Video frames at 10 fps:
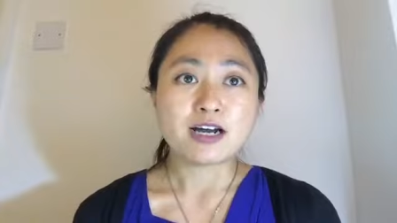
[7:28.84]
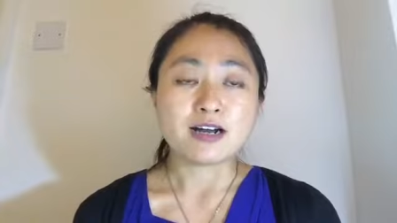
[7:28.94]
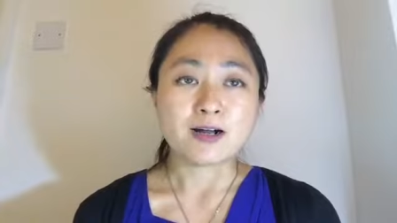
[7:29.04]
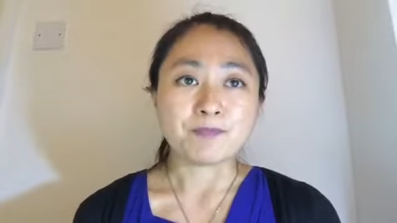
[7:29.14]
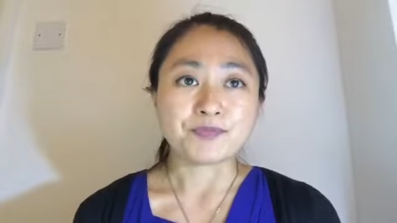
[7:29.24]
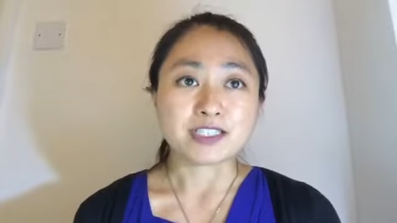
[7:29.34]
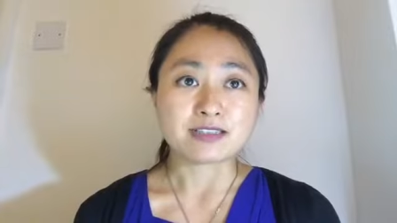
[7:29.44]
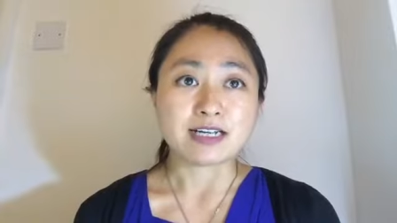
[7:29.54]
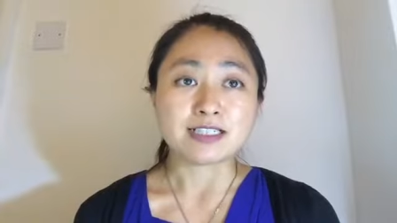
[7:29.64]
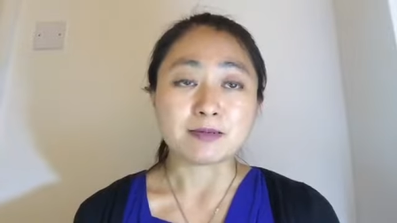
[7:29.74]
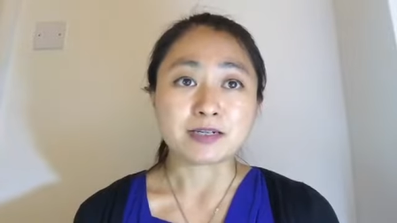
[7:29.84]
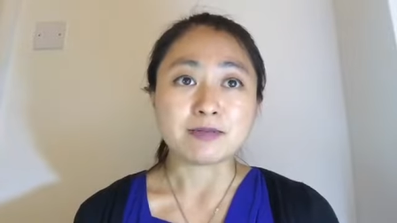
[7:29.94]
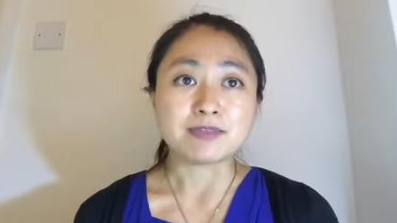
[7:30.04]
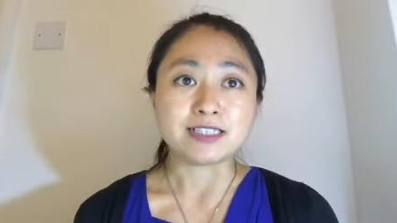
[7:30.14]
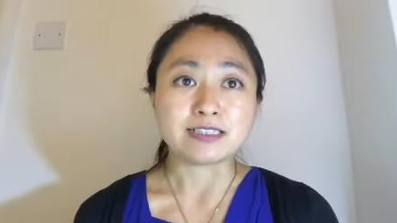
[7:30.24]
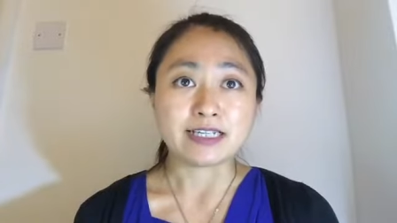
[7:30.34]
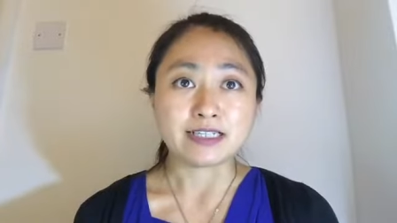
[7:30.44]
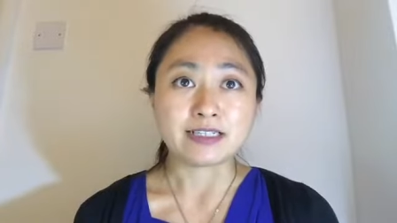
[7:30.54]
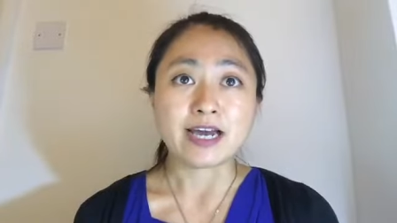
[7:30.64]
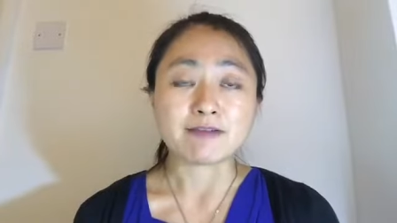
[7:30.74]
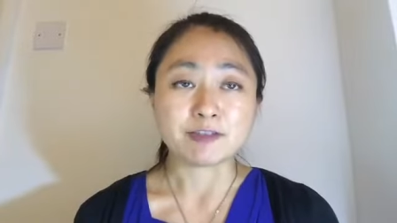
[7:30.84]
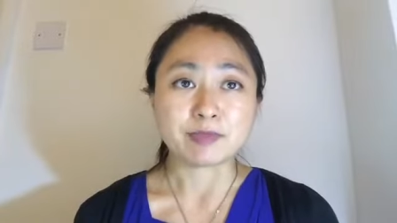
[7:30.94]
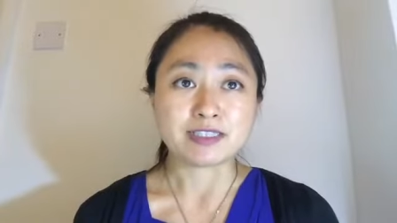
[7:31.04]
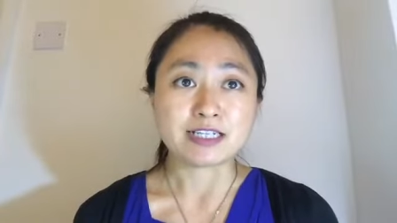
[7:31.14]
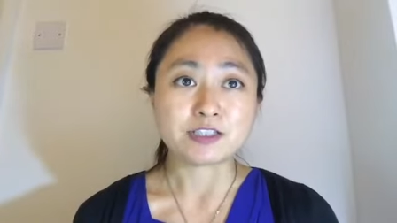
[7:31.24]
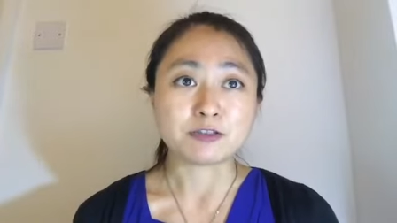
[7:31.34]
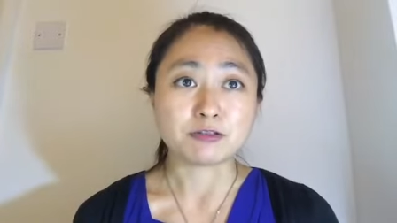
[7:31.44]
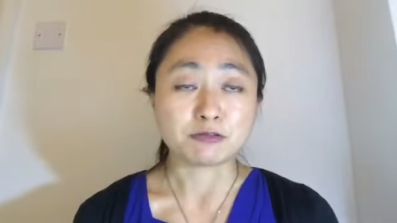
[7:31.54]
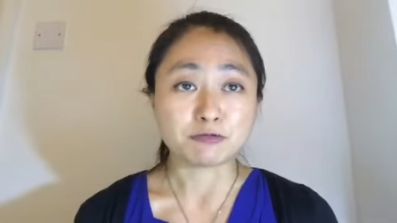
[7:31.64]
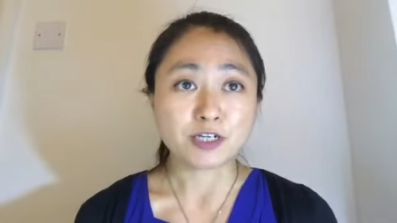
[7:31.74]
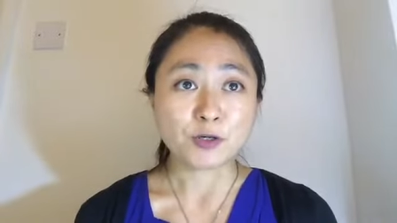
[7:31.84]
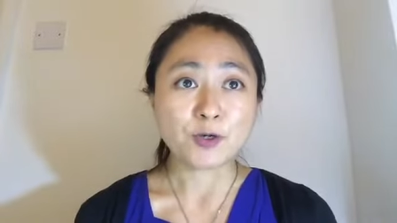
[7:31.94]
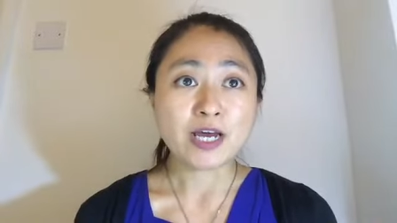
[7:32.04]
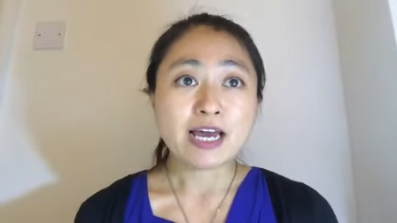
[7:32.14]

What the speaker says: the startup company, they have the potential to grow.